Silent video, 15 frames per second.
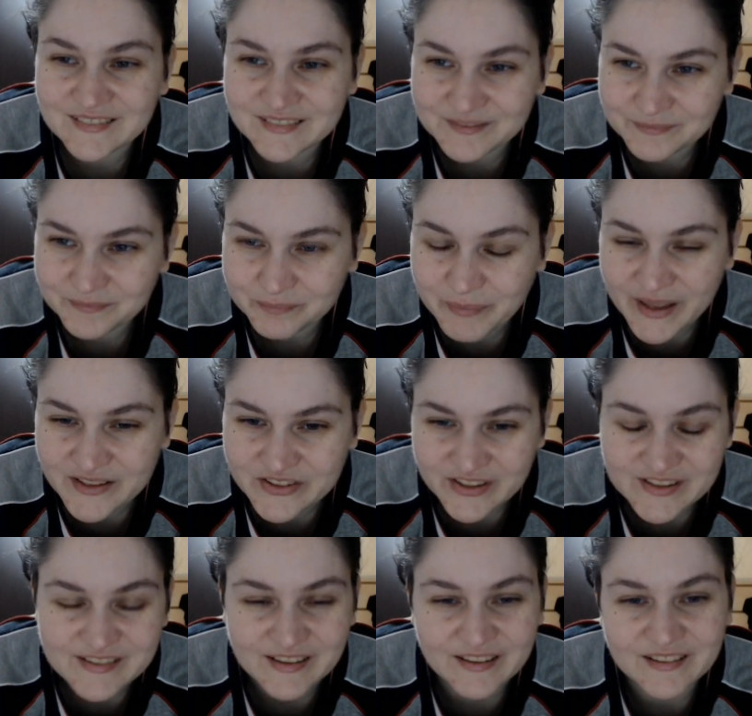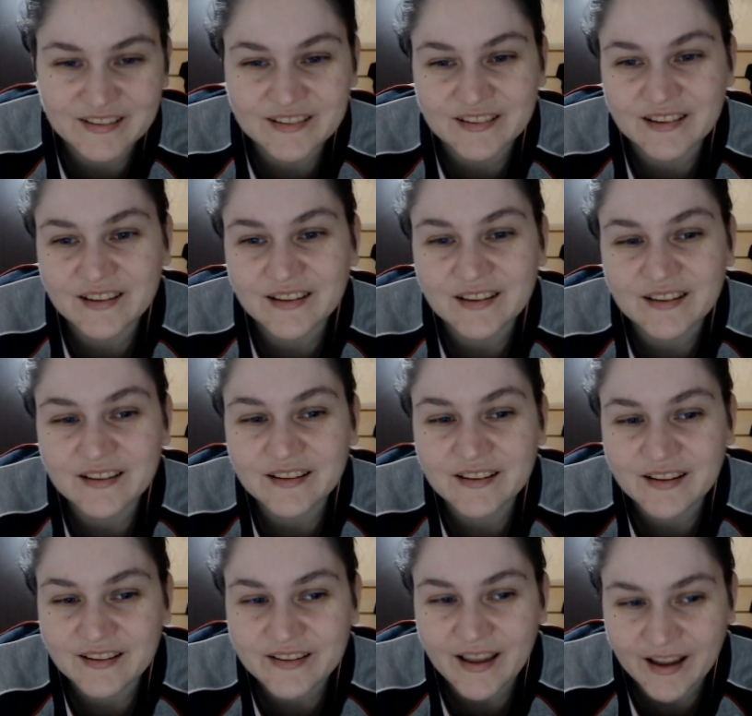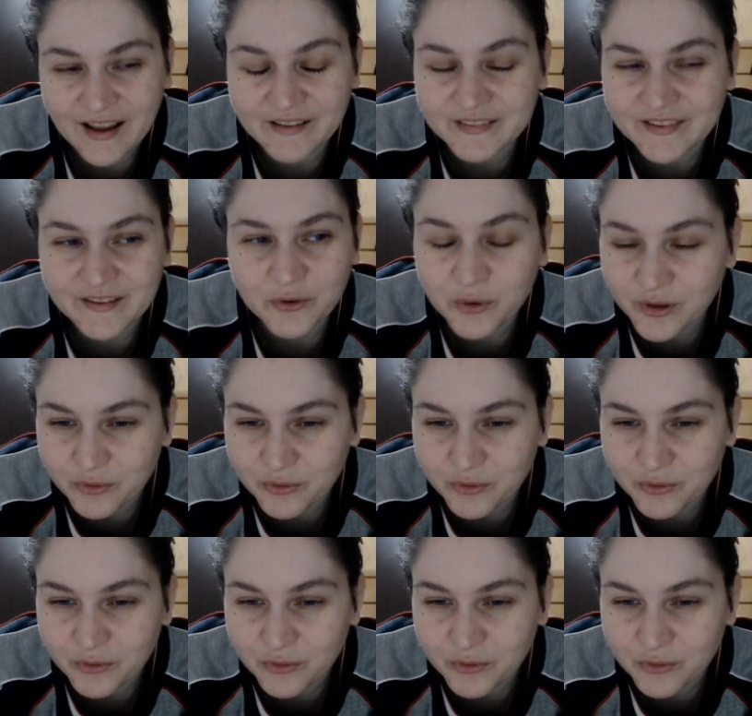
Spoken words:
pages, and yeah, I've seen all around